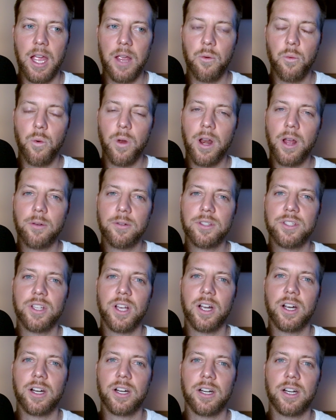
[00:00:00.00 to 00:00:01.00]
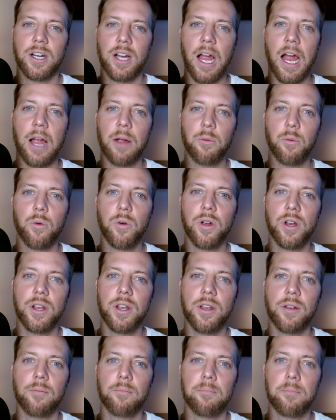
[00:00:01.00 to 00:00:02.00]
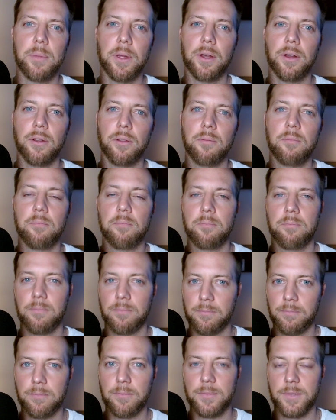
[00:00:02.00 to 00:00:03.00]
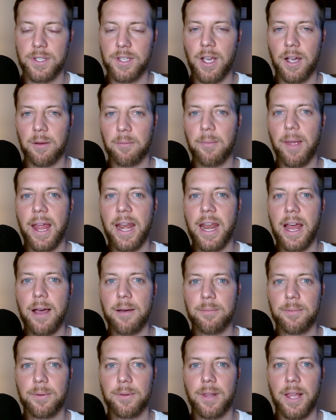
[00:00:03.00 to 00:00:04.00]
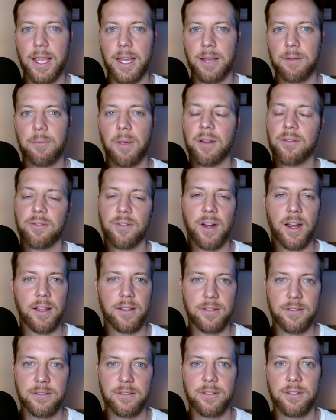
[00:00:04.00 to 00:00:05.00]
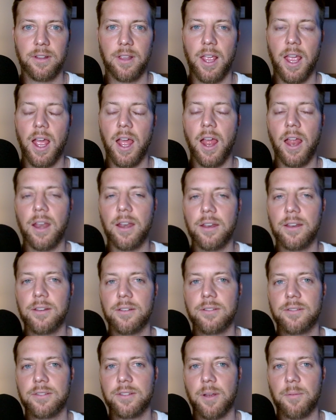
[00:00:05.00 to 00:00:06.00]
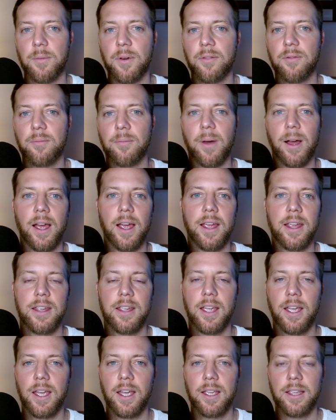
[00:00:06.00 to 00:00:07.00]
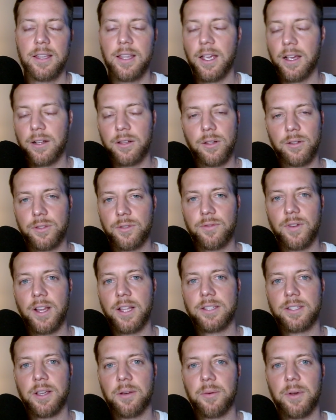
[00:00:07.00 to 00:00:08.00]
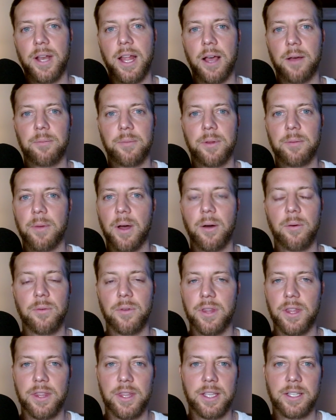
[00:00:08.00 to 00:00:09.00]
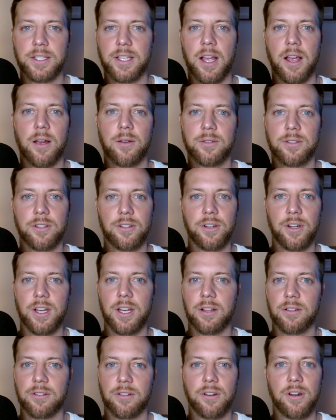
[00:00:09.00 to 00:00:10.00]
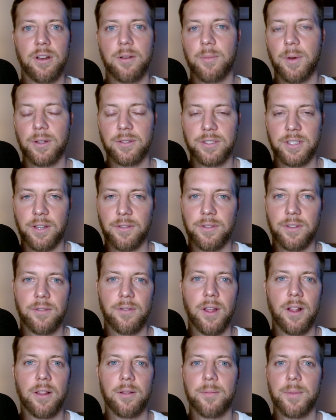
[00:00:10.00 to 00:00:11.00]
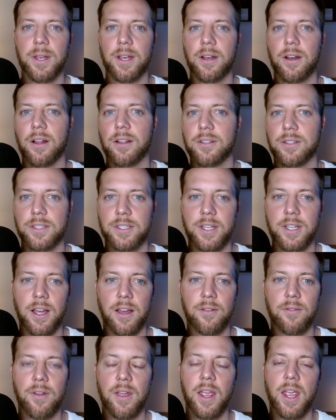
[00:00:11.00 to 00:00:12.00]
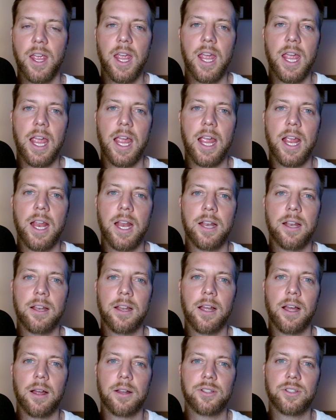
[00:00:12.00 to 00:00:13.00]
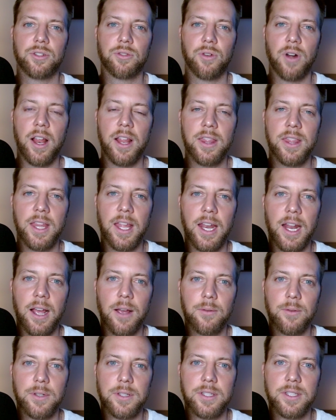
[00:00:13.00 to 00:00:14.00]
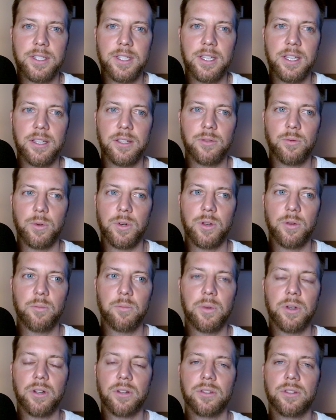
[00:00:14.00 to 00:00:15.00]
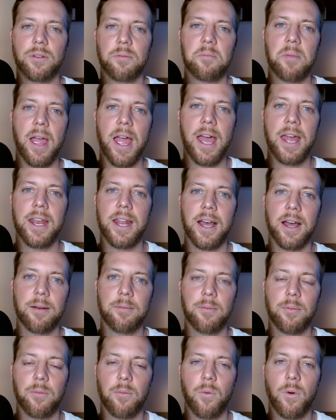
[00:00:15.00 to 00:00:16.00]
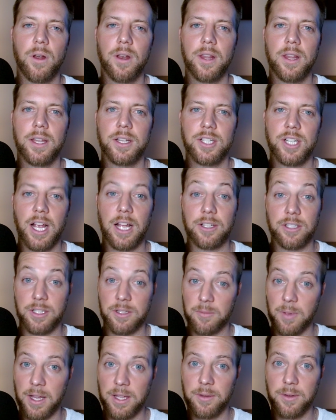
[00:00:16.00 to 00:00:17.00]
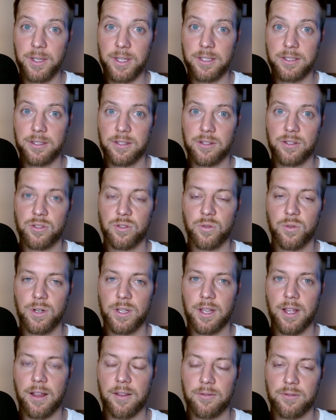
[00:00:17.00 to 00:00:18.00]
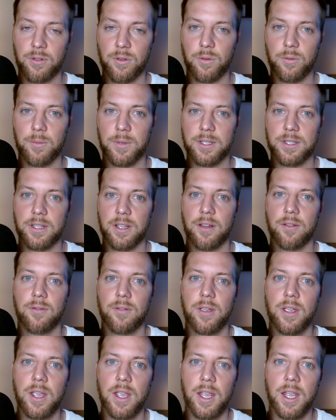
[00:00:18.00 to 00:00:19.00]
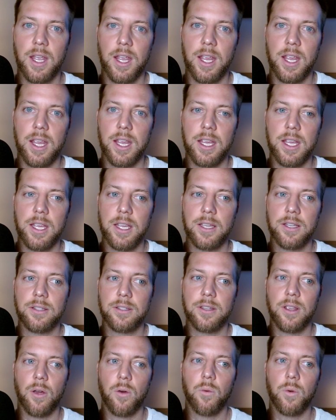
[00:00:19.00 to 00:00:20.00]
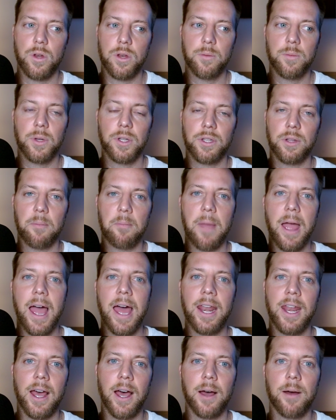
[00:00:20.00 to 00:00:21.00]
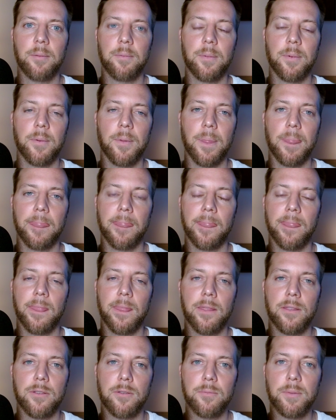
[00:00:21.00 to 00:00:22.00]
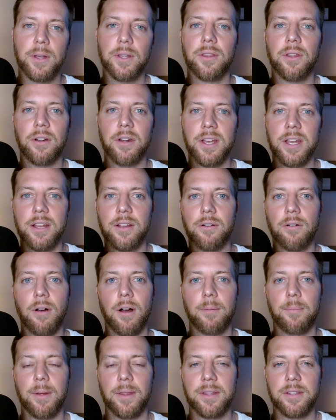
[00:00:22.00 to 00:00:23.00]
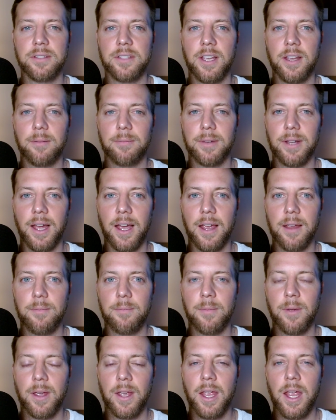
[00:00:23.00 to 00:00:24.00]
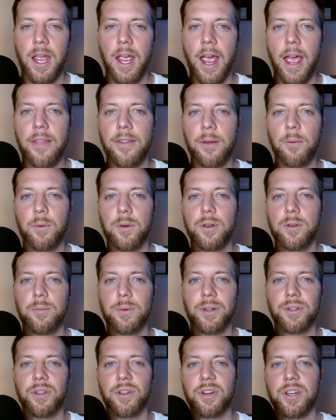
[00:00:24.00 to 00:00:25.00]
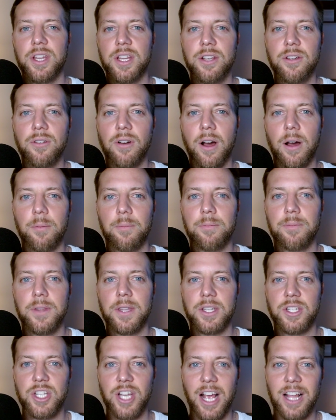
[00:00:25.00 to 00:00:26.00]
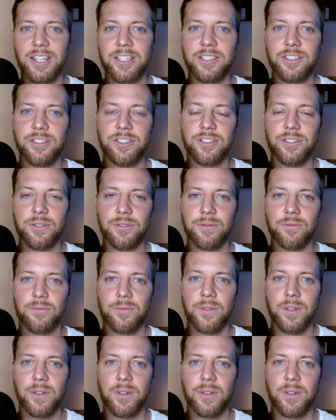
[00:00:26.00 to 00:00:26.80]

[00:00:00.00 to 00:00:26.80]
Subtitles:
When I was younger, I would build young men up, like my friends and some of my close friends. I would help them out with the things that I was learning. I was learning about self-development and all this stuff. And a trend that I would see is when you build a man up, one of the challenges, and by the way, this is a story that I've told myself, is when you build a man up, you build their ego up at the same time. And then when you build their ego up, they challenge you.